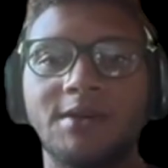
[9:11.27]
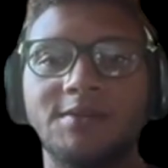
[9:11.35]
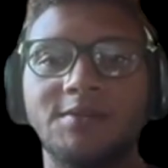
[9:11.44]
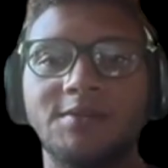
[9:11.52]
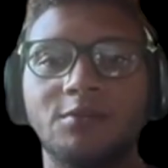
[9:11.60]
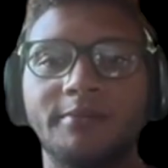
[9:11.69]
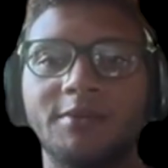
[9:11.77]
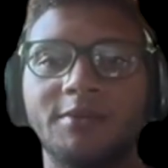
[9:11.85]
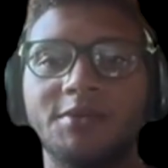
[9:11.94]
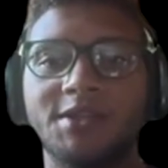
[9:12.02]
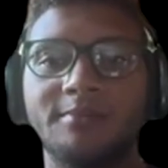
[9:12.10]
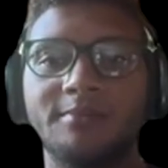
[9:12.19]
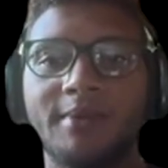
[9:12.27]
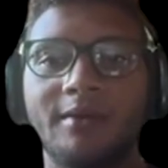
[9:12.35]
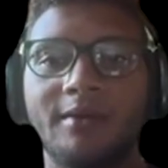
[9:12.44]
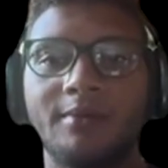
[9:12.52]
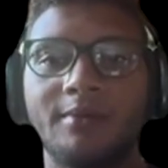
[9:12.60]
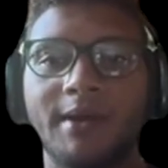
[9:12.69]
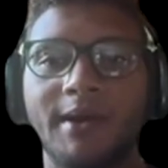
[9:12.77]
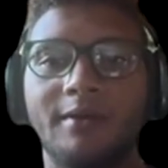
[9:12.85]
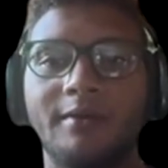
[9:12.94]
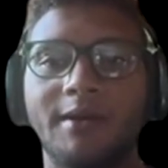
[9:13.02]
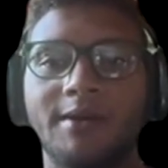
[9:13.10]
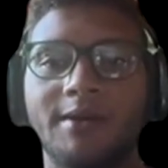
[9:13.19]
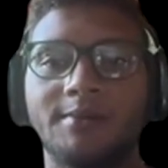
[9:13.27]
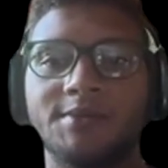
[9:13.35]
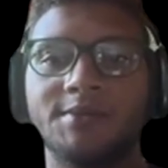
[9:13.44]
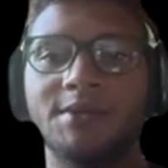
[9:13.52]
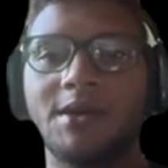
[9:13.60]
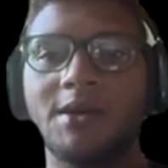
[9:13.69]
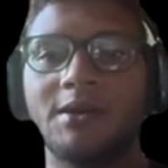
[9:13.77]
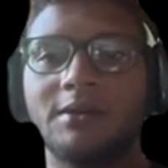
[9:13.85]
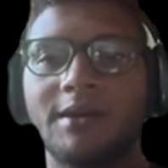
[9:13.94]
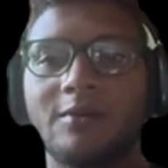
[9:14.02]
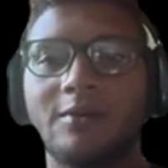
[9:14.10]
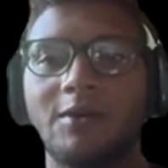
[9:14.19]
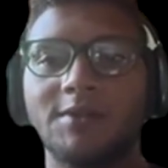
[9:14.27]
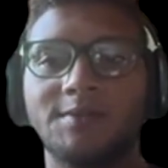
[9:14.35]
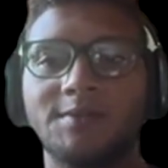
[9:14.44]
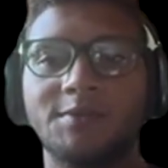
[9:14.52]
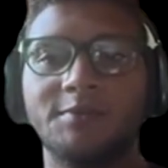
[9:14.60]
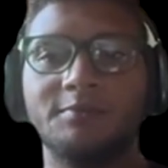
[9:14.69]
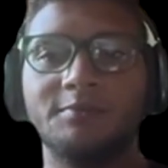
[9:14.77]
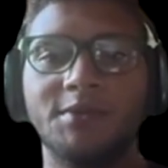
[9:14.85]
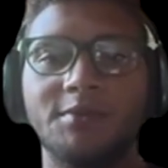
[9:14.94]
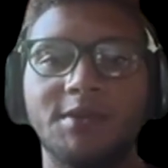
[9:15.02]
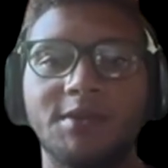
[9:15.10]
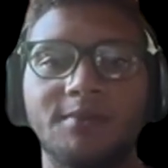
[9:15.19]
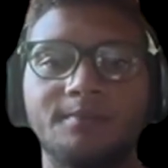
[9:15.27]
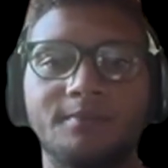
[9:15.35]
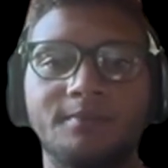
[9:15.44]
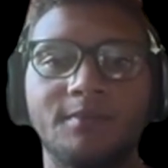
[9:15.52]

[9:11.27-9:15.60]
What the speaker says: to emerging paradigms like quantum computing.